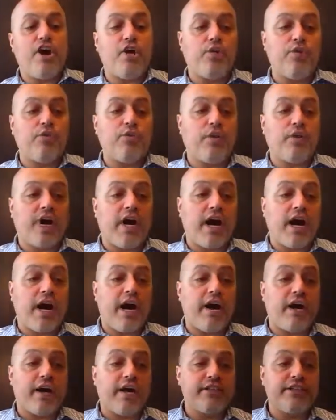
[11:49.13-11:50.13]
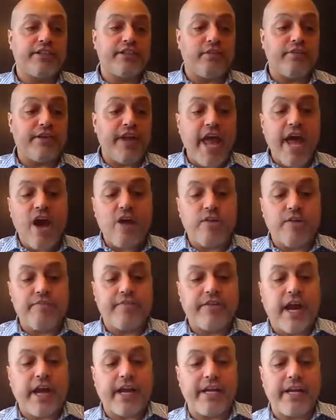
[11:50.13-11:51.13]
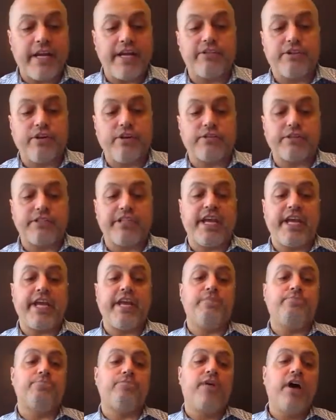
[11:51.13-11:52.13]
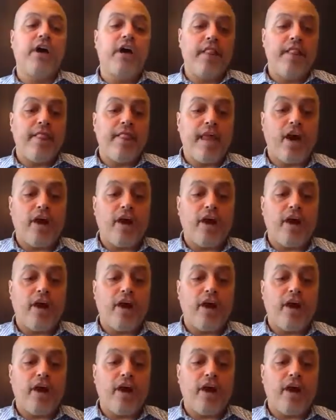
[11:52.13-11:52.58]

So now I've got an internal team